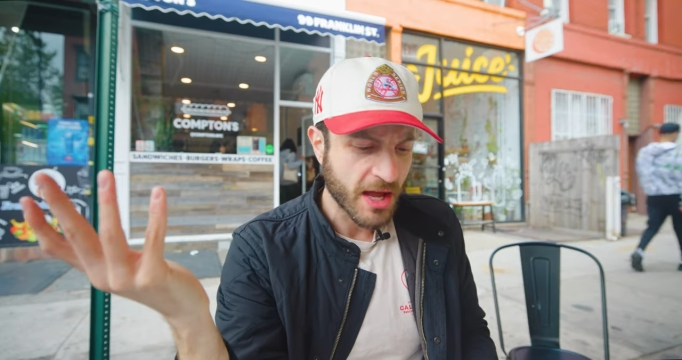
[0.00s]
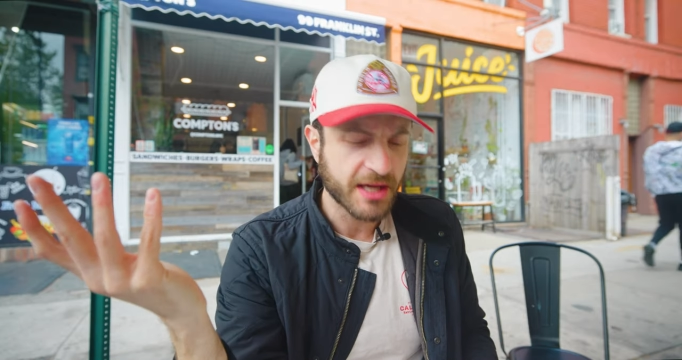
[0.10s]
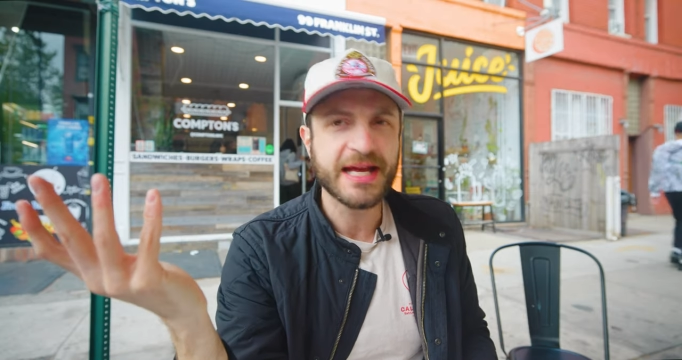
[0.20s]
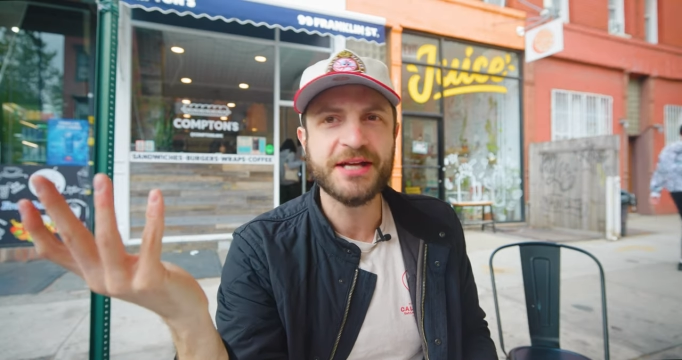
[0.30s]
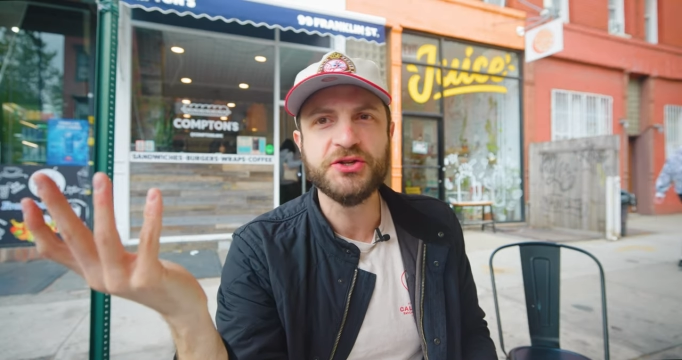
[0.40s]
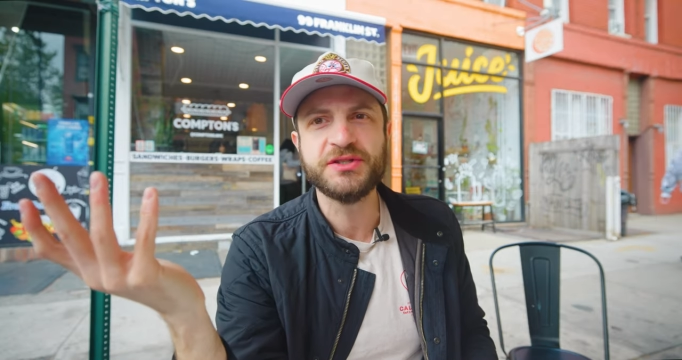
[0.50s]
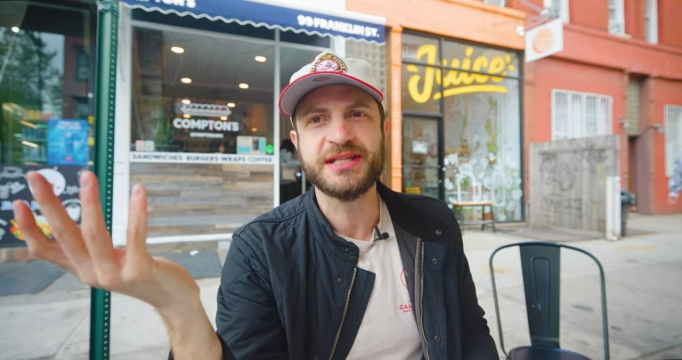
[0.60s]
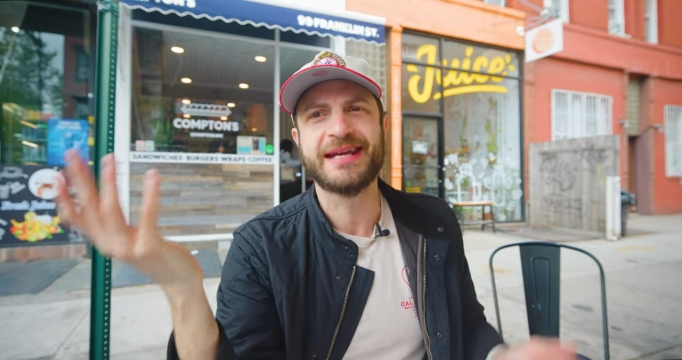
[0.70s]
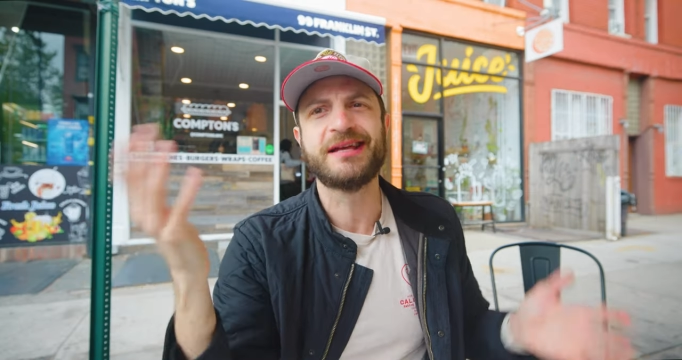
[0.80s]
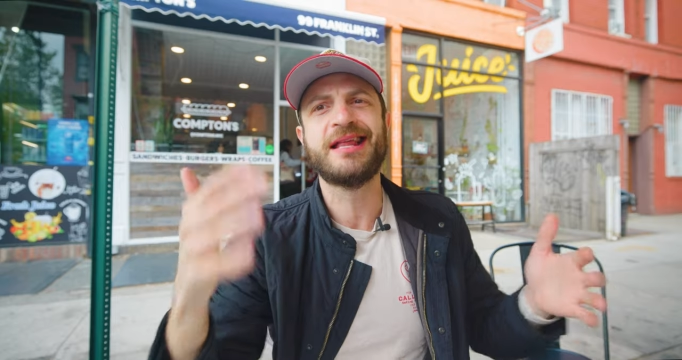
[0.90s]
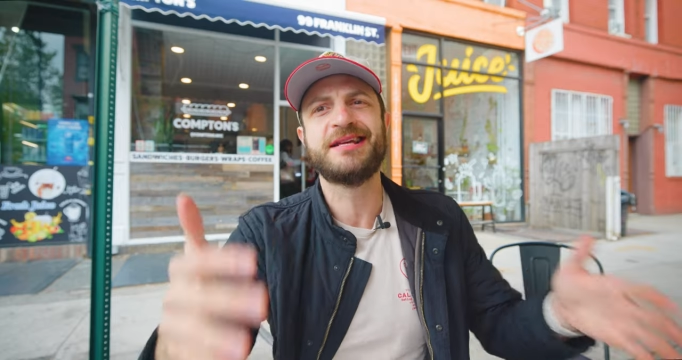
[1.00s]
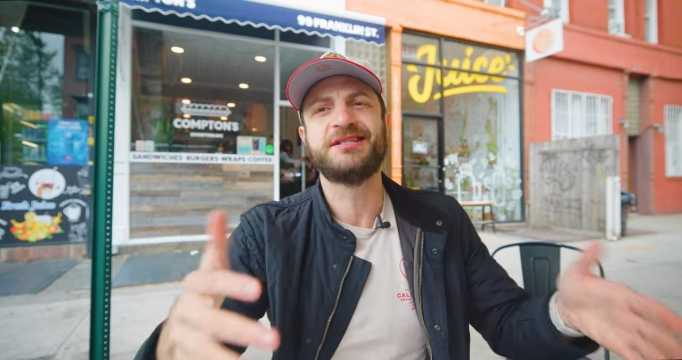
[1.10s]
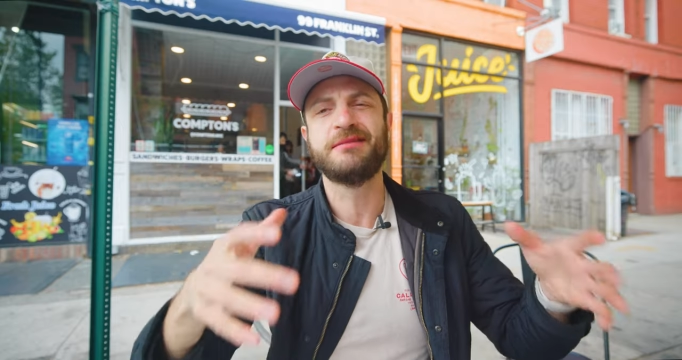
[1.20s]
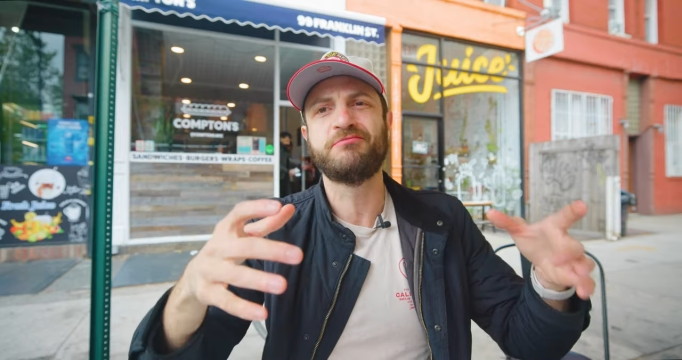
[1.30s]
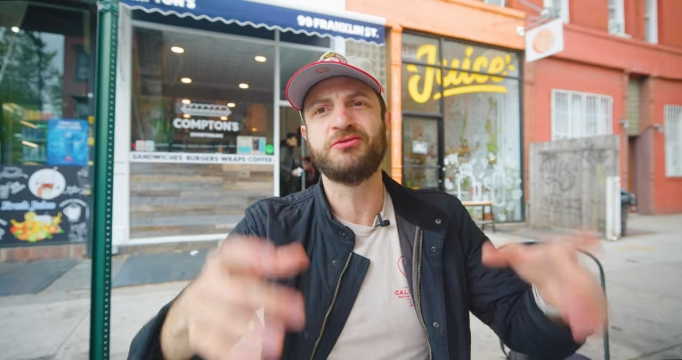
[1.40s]
Again, using a
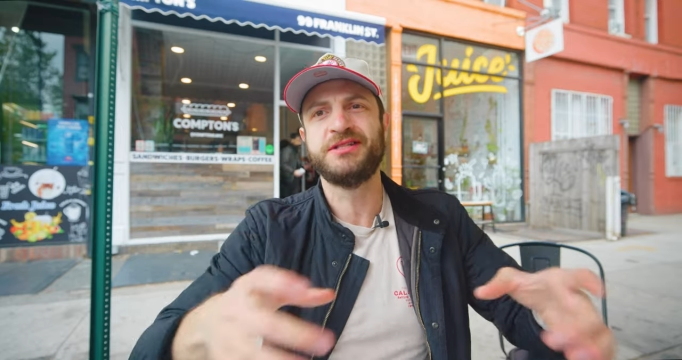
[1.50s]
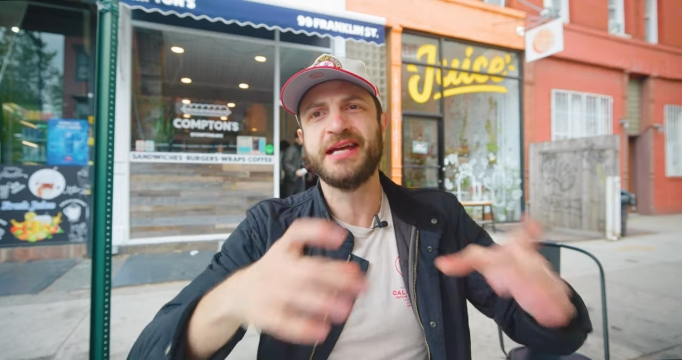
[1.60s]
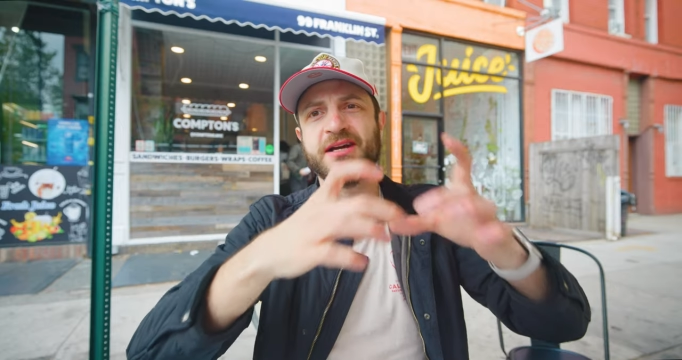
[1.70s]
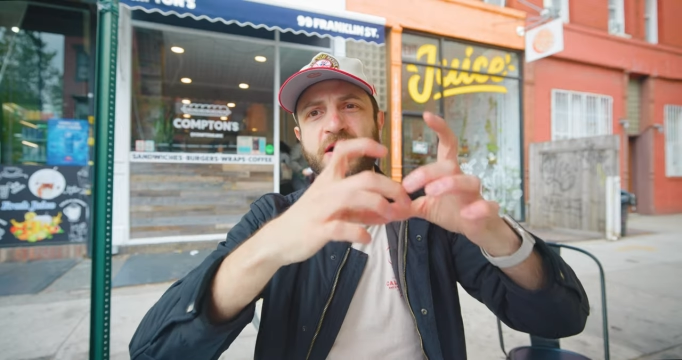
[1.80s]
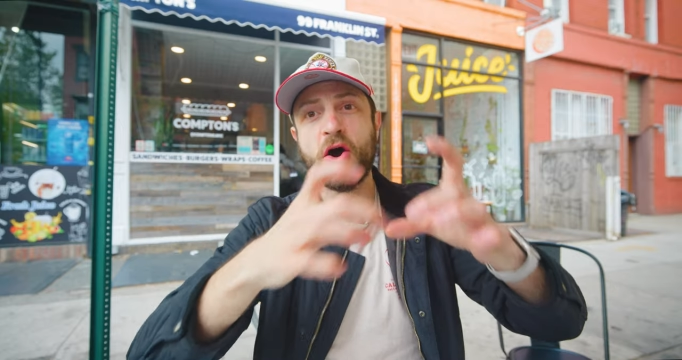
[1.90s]
classic bodega